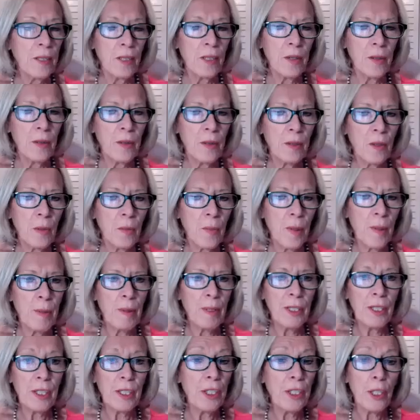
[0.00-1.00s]
to know. So people
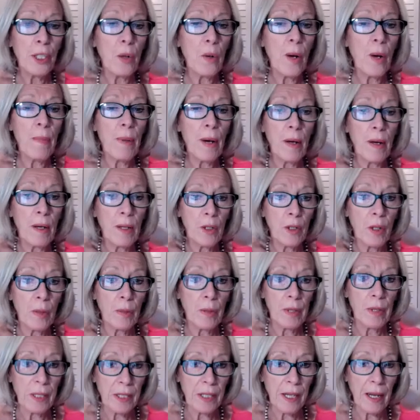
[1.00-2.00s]
can just show up on October
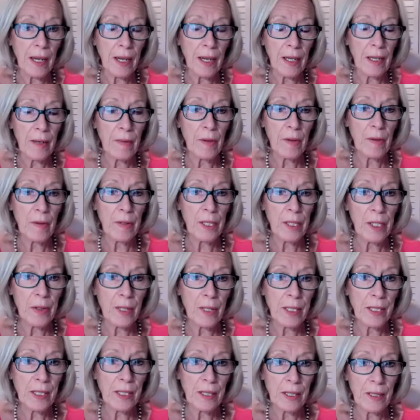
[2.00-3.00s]
the 2nd if they're
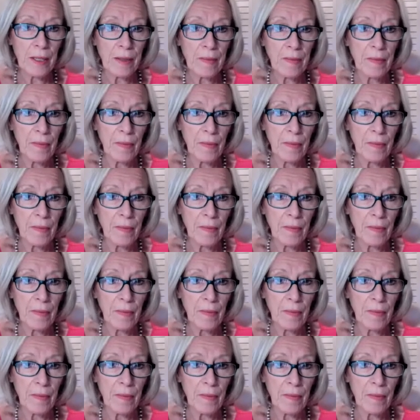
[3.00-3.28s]
interested.